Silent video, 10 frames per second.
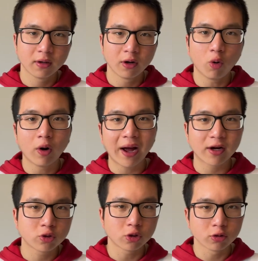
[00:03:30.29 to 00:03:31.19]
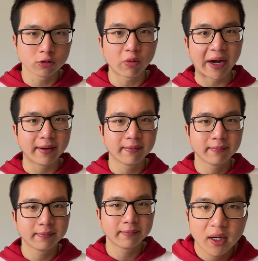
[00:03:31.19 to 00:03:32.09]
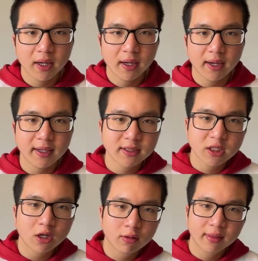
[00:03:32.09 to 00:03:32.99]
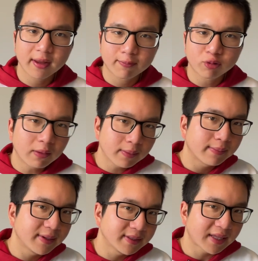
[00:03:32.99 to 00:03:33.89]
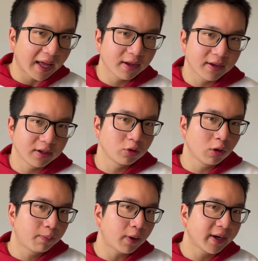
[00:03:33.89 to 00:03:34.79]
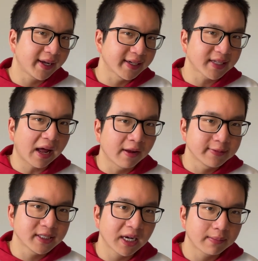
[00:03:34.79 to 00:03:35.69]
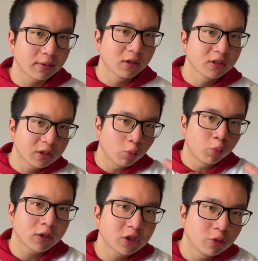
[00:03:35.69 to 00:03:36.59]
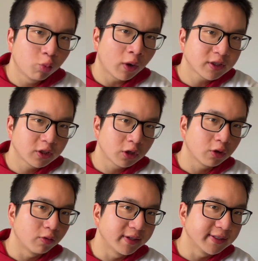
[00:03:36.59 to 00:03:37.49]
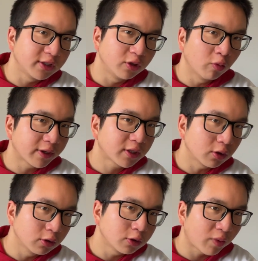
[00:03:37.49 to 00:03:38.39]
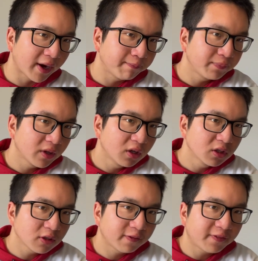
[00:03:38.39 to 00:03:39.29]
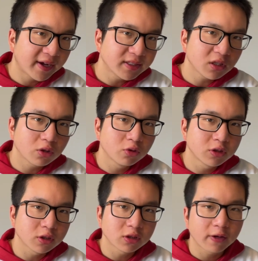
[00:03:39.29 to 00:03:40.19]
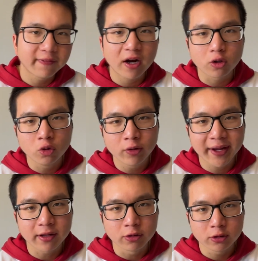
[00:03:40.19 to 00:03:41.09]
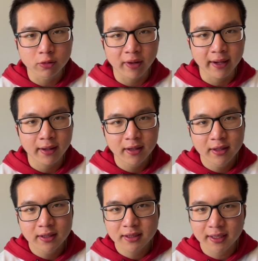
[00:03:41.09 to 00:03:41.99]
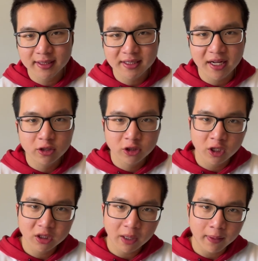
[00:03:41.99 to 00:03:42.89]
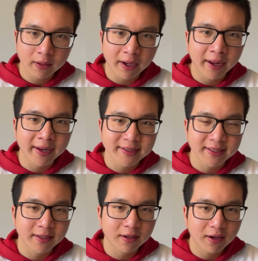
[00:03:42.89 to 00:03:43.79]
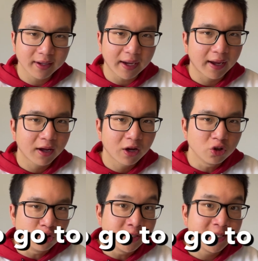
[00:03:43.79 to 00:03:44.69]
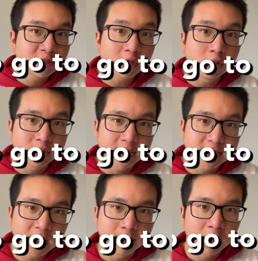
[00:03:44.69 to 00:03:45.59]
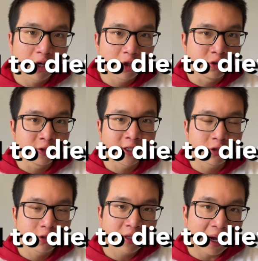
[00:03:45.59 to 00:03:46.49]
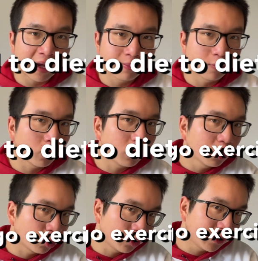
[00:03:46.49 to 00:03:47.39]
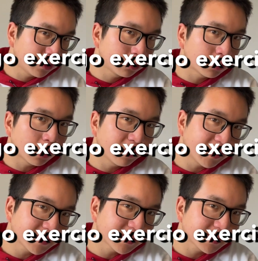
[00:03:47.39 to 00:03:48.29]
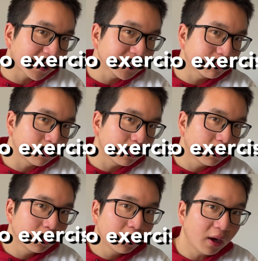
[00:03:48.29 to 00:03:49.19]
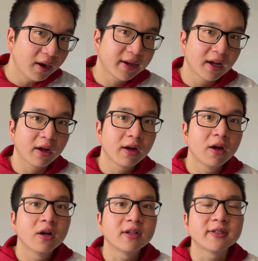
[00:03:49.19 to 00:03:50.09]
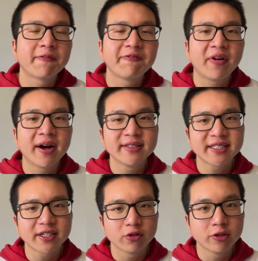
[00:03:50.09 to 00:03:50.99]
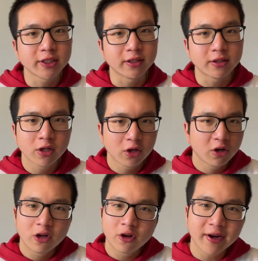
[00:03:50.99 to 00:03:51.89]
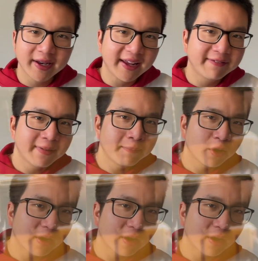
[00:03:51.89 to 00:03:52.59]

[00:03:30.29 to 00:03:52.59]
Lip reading: or how to lose weight. And so the problem is that your body is out of shape. So what you want to do is you want to lose weight. So find solutions of how you can lose weight. So let's say you search up online and said, okay, you need to go to the gym, you need to diet more, you need to go exercise more. Okay, just find solutions. You could even build